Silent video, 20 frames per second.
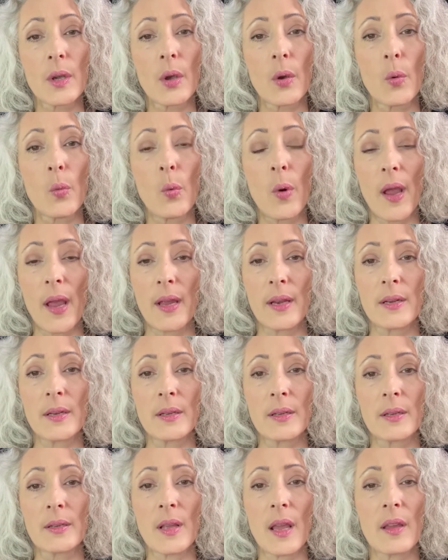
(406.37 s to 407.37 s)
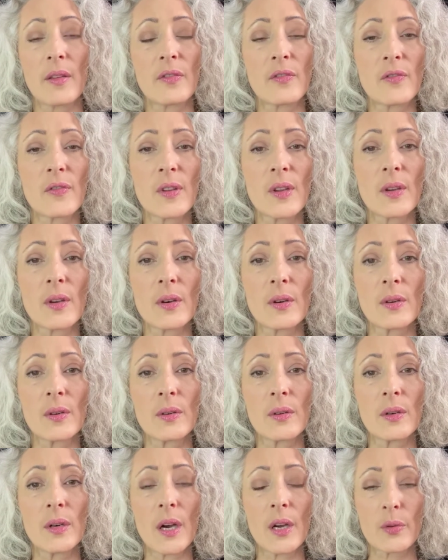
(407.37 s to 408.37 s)
when they
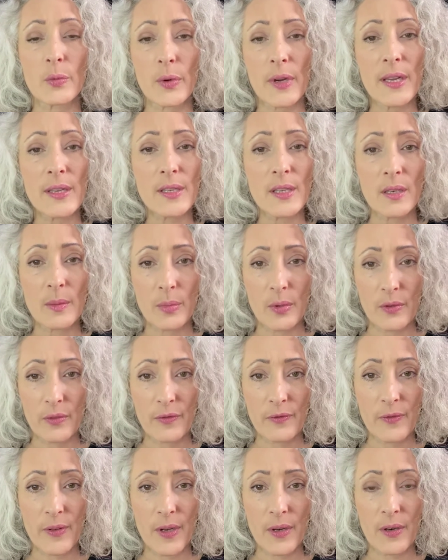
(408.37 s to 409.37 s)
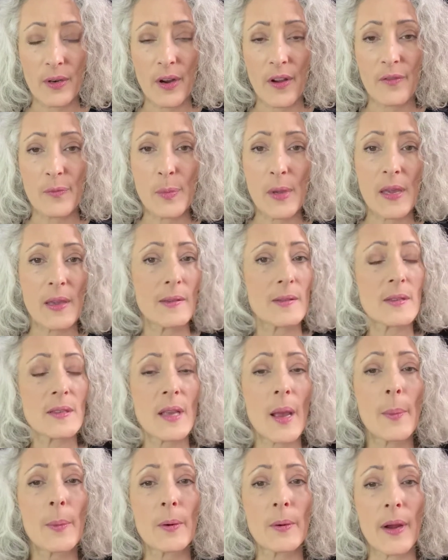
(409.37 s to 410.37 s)
feel unreasonable fear of being
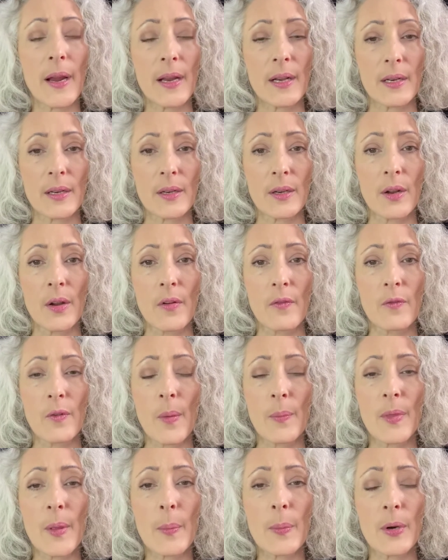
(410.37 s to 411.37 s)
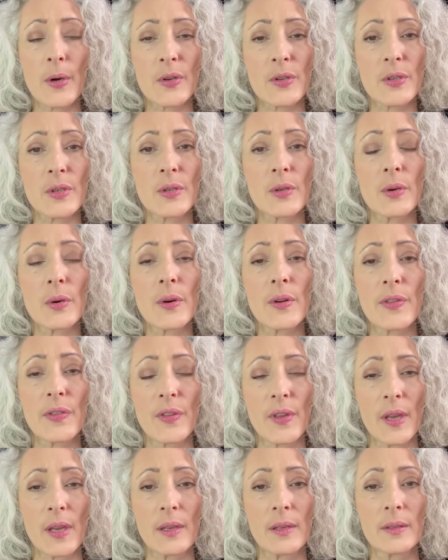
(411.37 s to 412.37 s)
separated from the person or
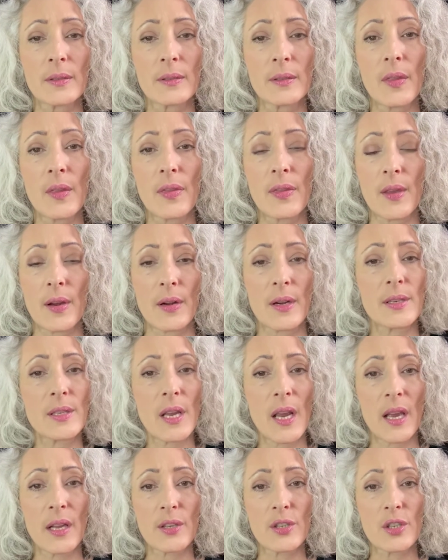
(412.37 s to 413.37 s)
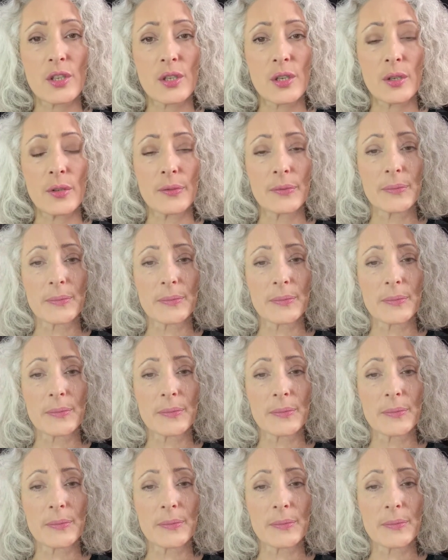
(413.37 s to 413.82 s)
thing that they're attached to.